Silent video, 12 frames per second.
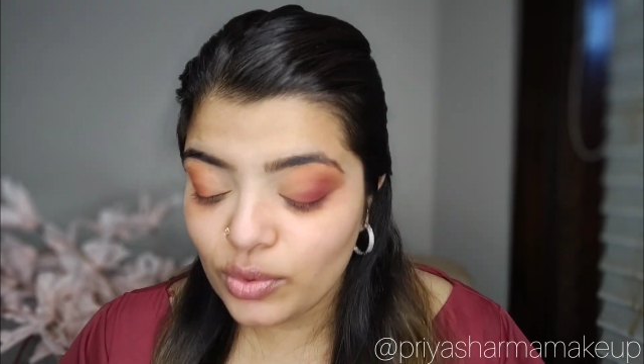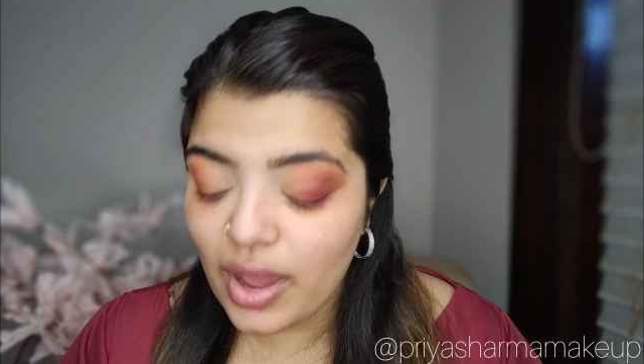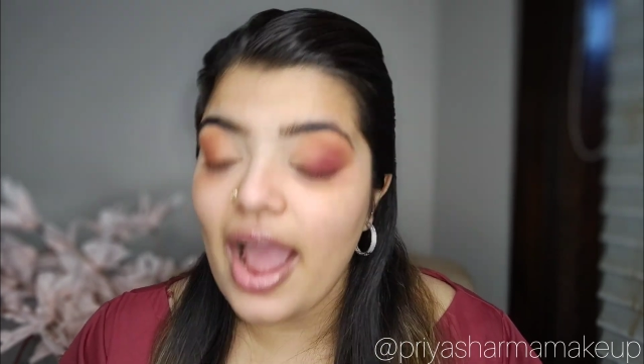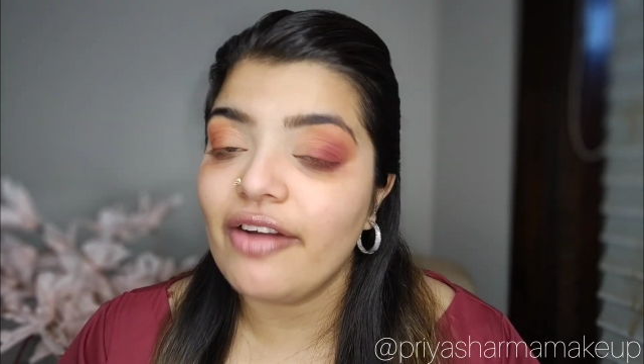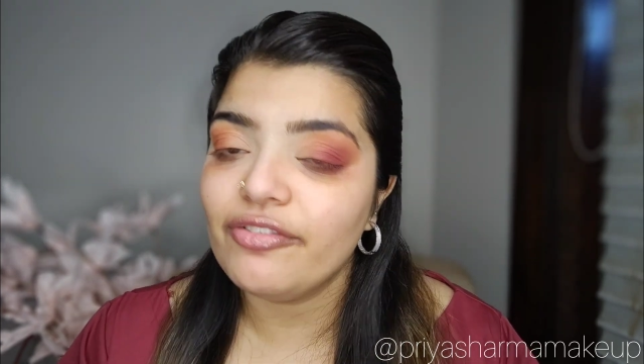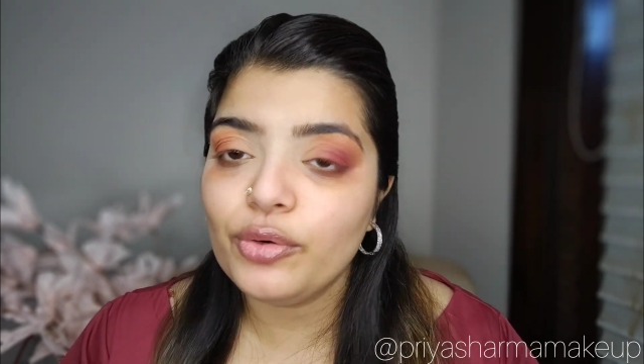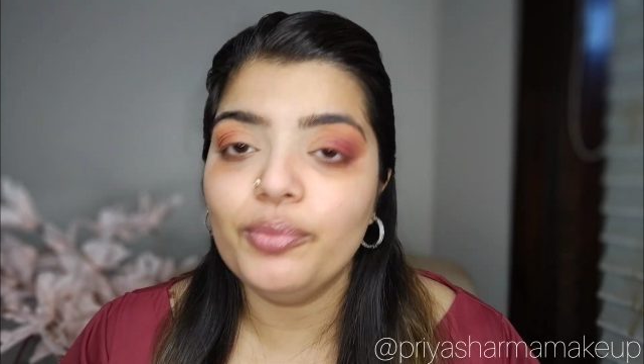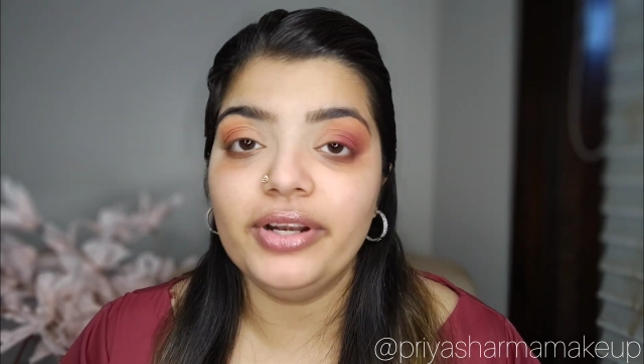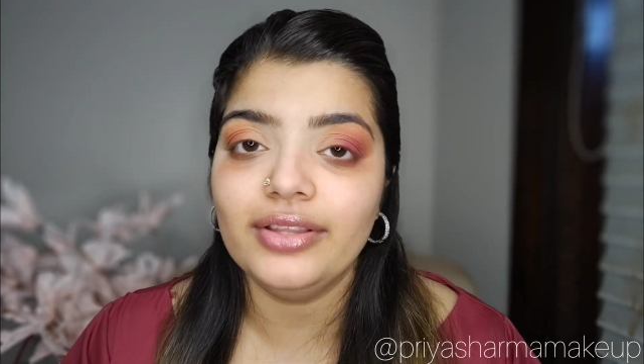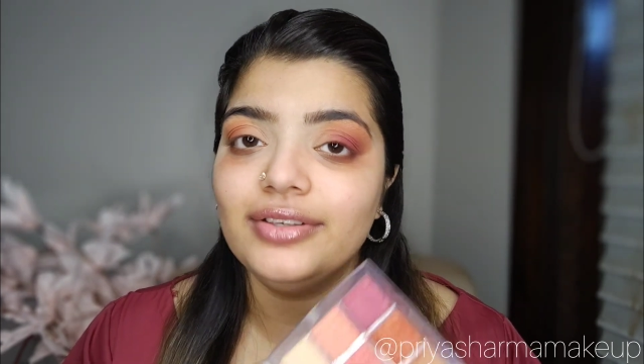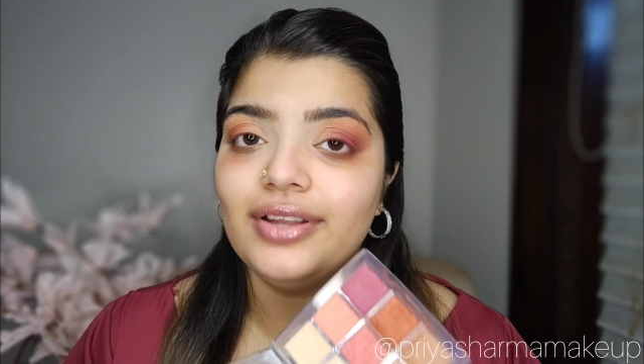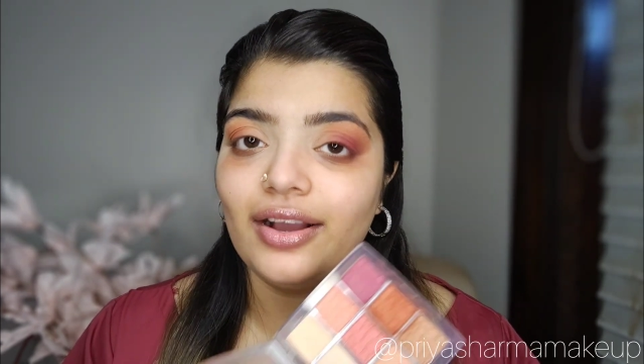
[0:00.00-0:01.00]
You have to
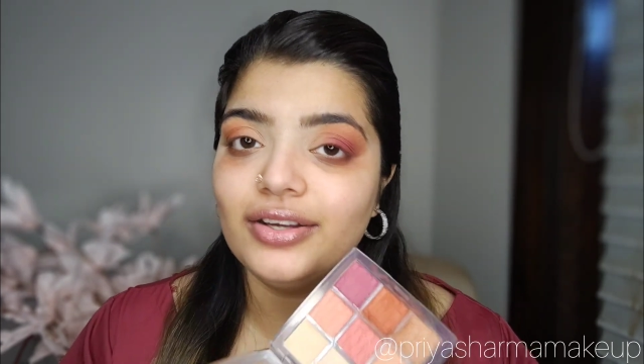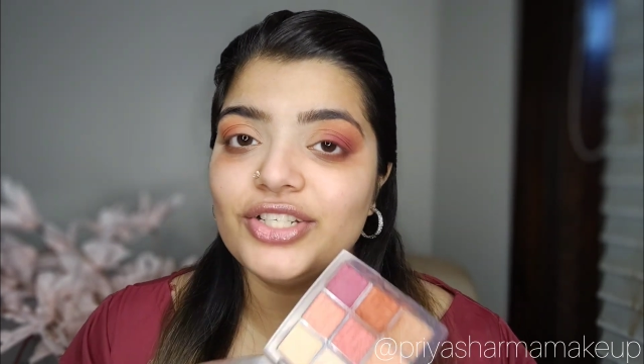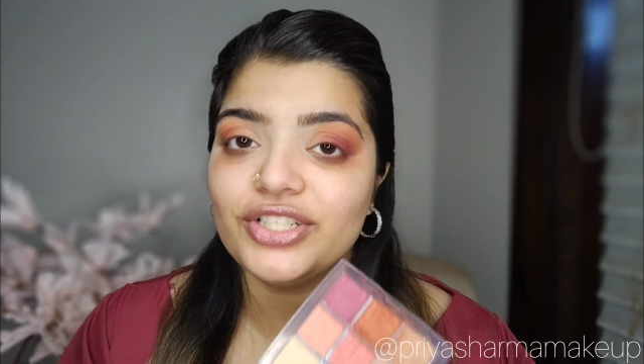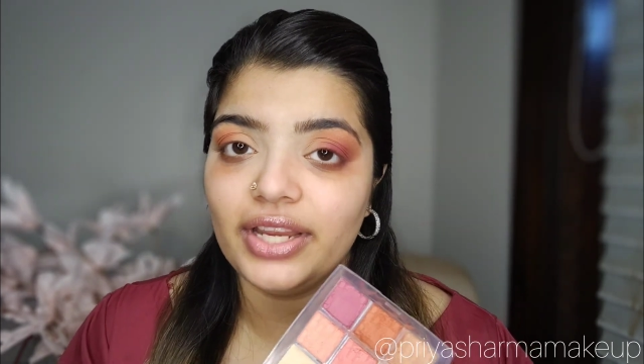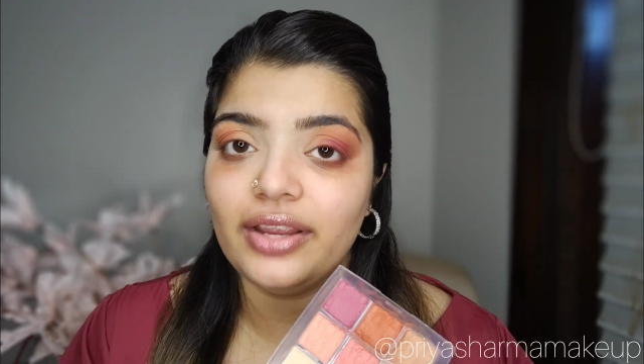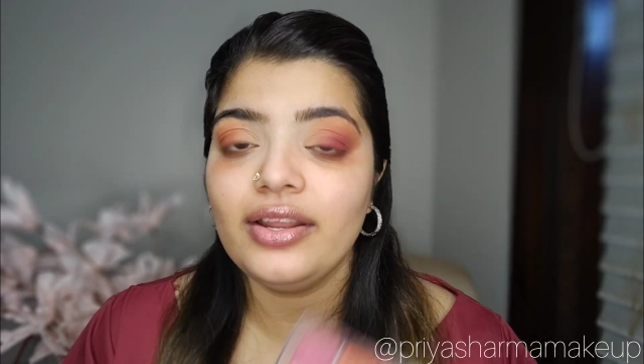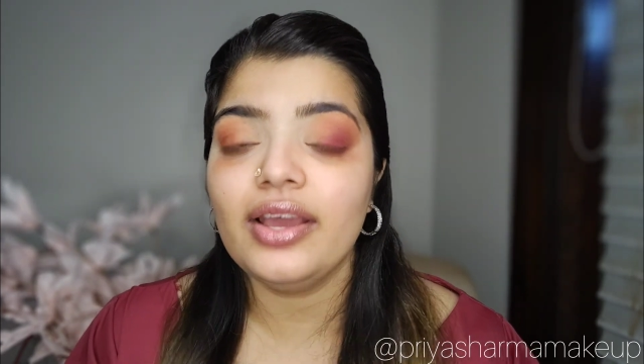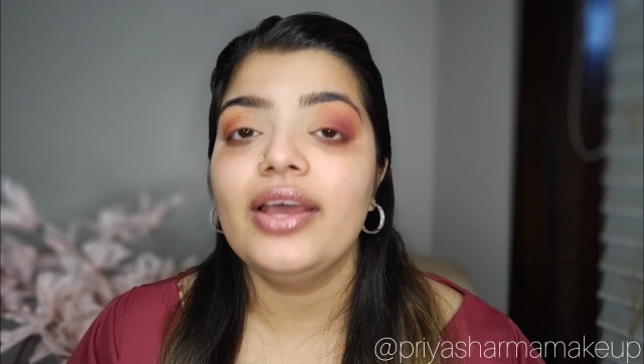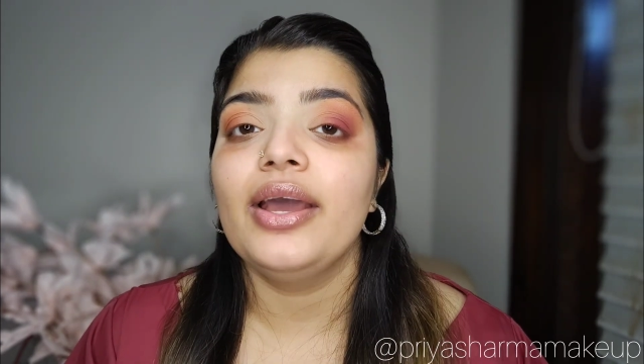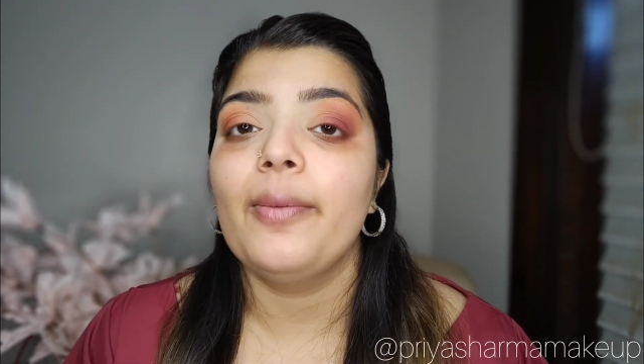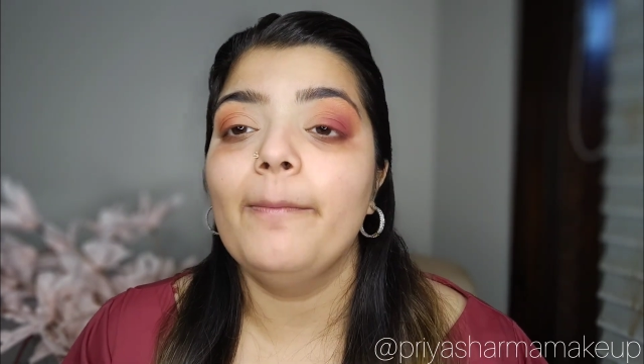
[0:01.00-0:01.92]
build the darker shade,